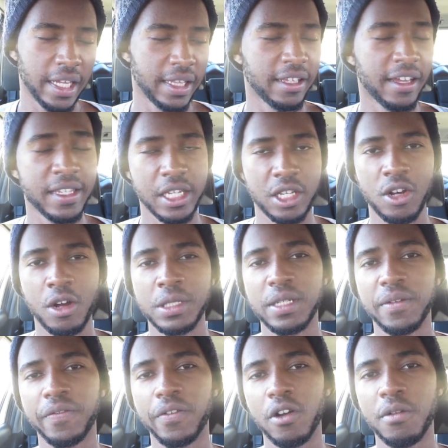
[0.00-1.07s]
Now, that's a
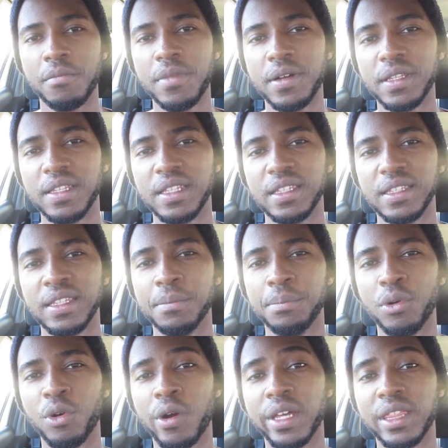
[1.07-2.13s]
concept from the
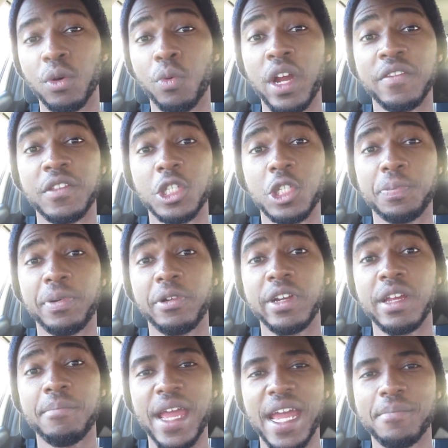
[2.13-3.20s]
book, The Way of the
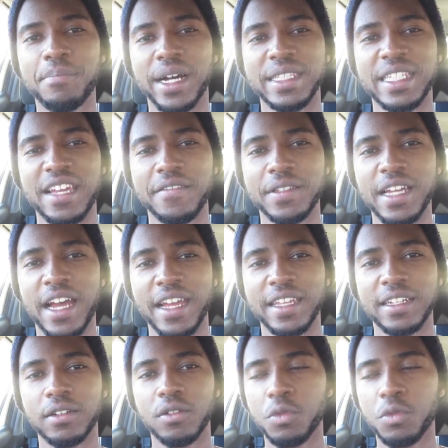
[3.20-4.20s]
Superior Man by David Ayala,